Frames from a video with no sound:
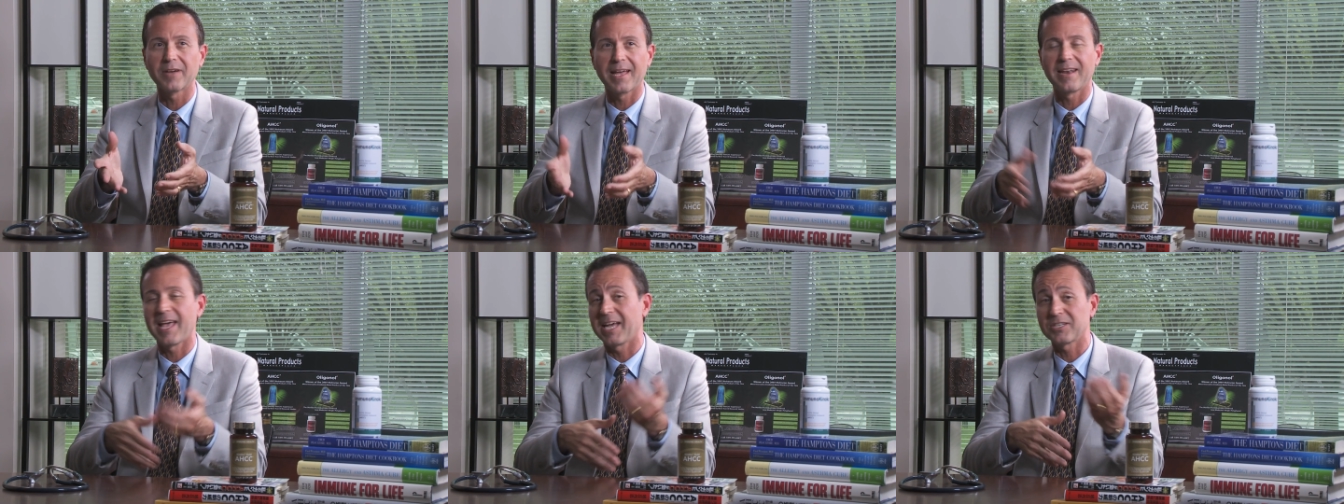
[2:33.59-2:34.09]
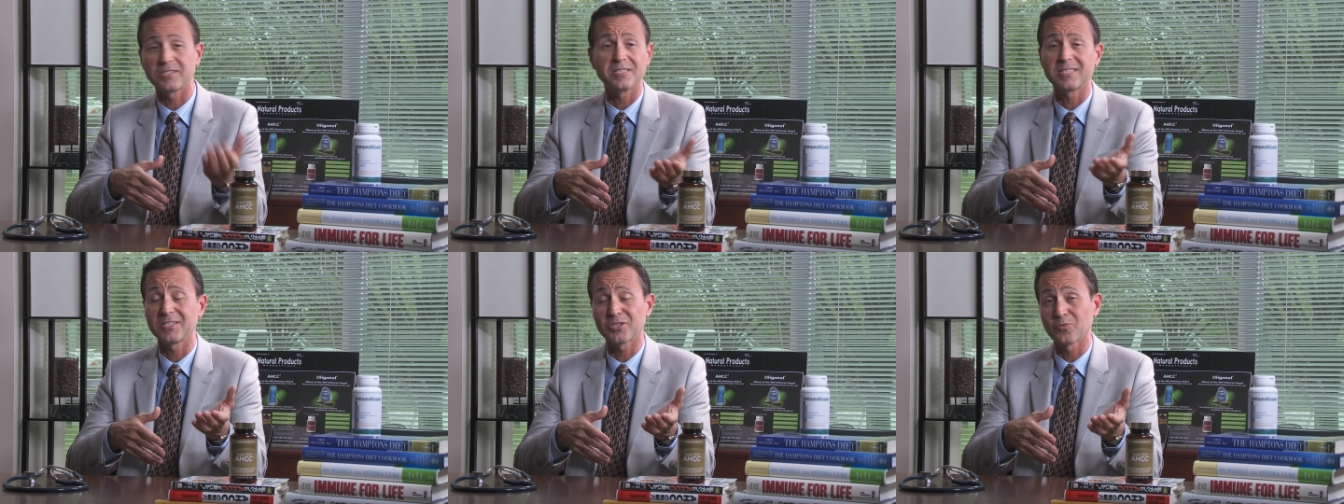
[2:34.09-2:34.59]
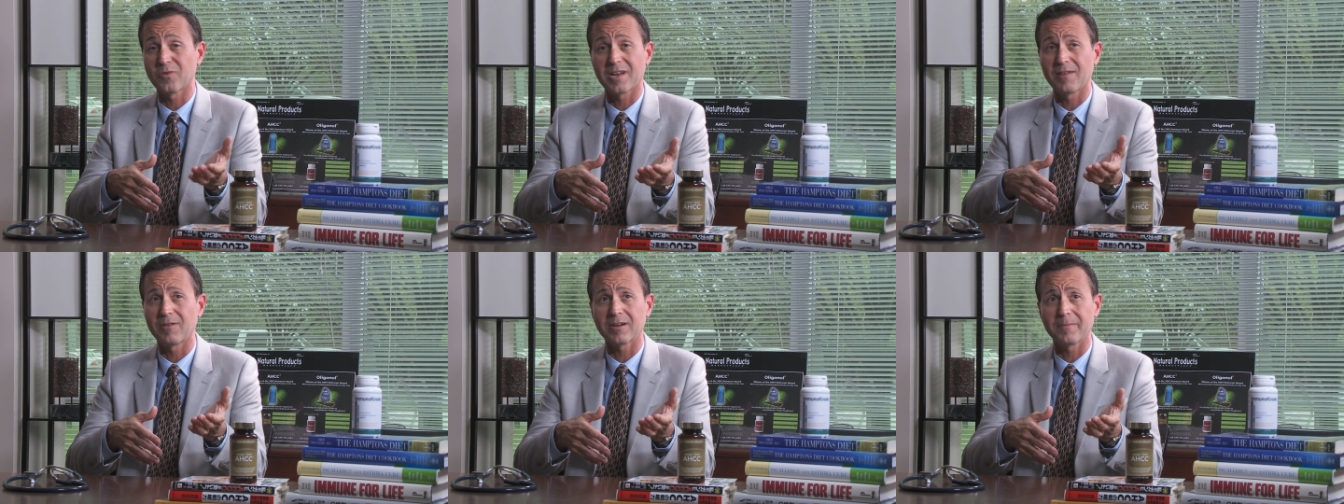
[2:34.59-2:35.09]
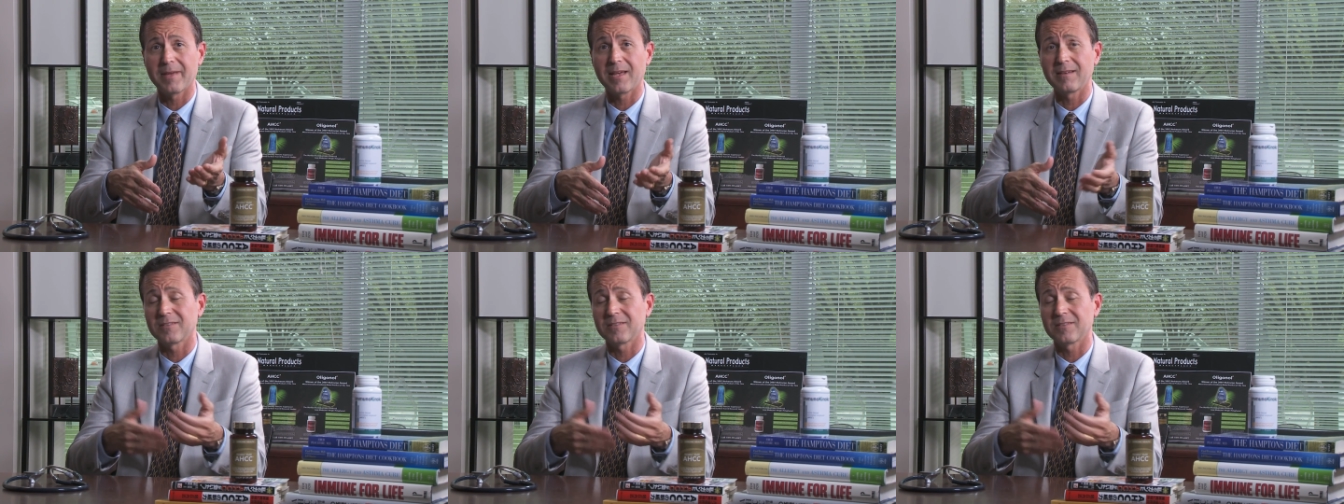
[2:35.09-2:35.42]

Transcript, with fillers: And AHCC is the one I recommend.